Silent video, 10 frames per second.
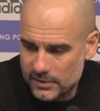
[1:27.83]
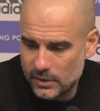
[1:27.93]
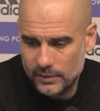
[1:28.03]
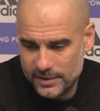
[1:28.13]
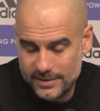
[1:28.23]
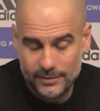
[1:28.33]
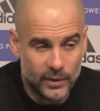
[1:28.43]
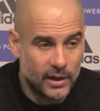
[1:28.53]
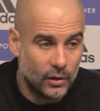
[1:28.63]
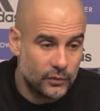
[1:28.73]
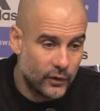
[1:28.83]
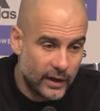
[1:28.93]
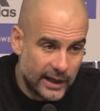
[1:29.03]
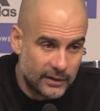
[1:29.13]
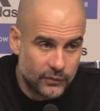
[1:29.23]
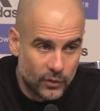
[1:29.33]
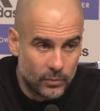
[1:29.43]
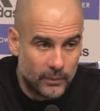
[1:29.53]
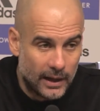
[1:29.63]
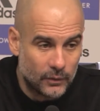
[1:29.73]
So it's we cannot forget four
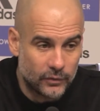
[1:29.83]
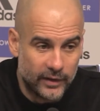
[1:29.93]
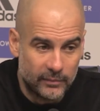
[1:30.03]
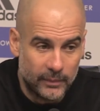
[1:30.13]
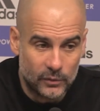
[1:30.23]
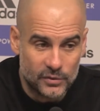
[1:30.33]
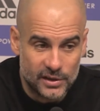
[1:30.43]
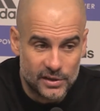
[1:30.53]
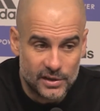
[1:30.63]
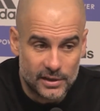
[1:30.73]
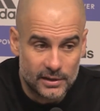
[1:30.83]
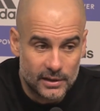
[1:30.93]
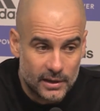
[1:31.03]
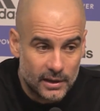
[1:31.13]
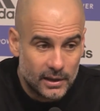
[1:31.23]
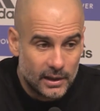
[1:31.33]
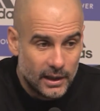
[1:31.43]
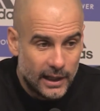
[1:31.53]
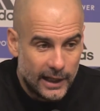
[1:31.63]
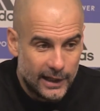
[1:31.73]
months, five months injured
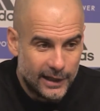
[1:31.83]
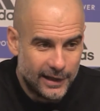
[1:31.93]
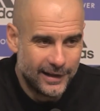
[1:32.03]
and